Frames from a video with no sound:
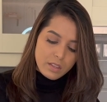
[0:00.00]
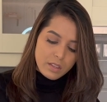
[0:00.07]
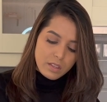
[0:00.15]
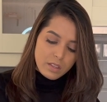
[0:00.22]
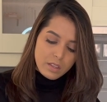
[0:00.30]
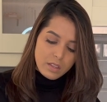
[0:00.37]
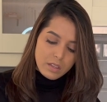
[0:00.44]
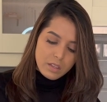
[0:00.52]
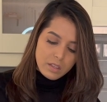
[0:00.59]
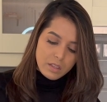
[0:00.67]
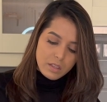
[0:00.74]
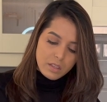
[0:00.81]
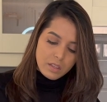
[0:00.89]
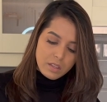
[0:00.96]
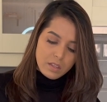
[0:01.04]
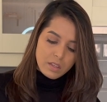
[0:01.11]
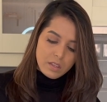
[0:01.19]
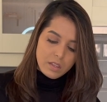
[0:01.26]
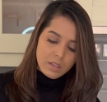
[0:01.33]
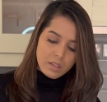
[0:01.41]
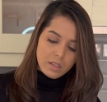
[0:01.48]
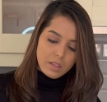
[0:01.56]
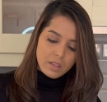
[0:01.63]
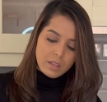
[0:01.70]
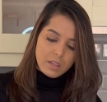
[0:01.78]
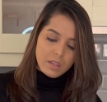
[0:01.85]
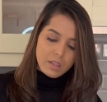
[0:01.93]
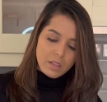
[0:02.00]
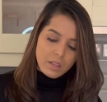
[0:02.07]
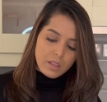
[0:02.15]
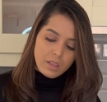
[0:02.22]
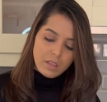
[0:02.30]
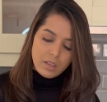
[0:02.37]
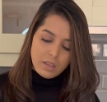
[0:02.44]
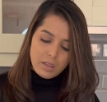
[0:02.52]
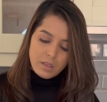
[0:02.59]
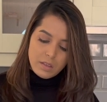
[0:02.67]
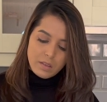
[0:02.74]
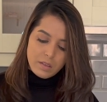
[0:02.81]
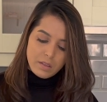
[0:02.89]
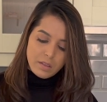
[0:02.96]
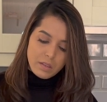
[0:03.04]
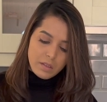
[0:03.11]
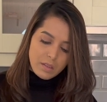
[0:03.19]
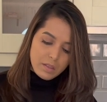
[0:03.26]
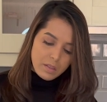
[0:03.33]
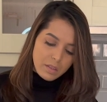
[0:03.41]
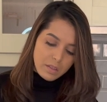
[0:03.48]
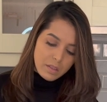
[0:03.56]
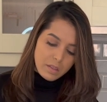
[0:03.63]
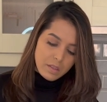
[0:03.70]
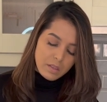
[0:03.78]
[no speech]